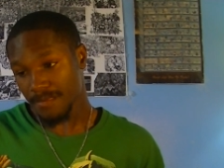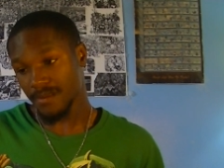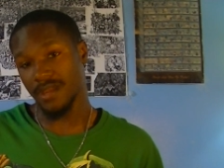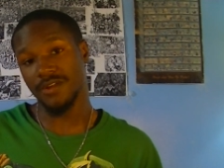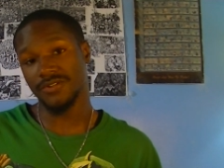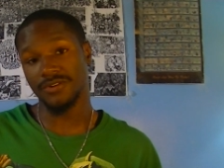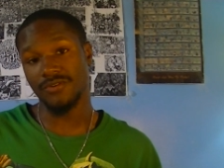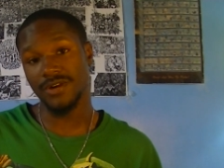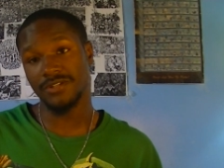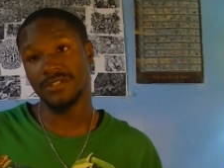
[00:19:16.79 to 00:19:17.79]
answer the
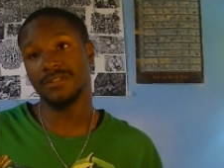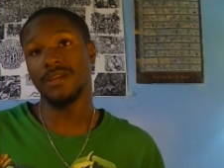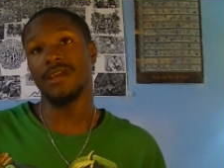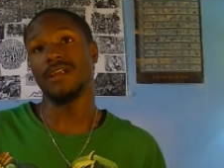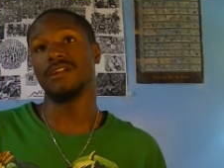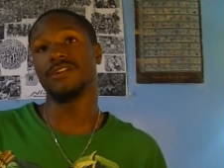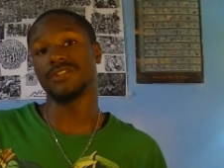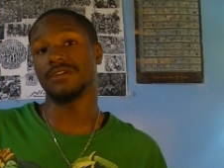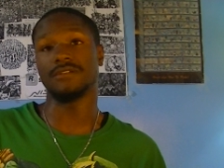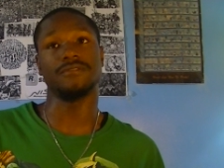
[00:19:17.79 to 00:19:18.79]
questions. And then there's
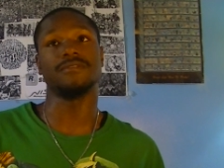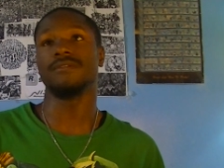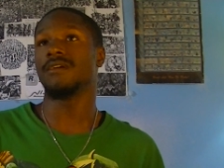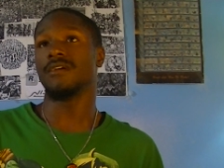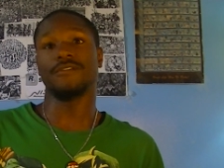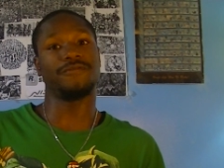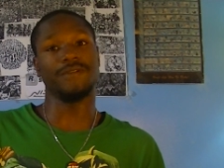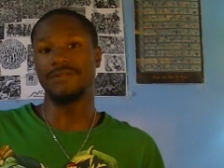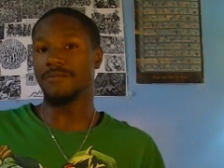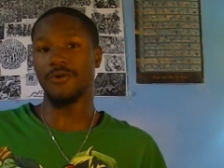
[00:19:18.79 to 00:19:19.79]

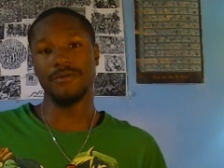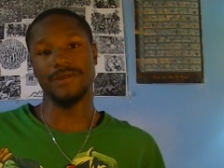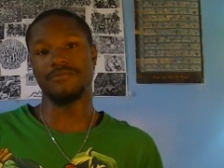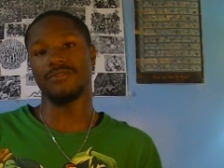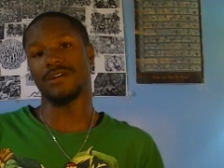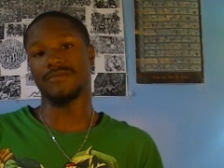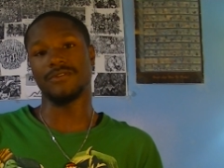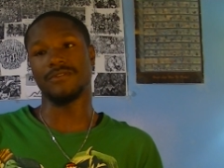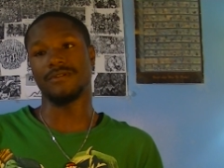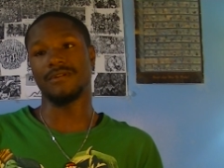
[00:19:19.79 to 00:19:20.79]
50 more people are
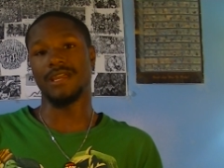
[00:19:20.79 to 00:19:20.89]
coming on.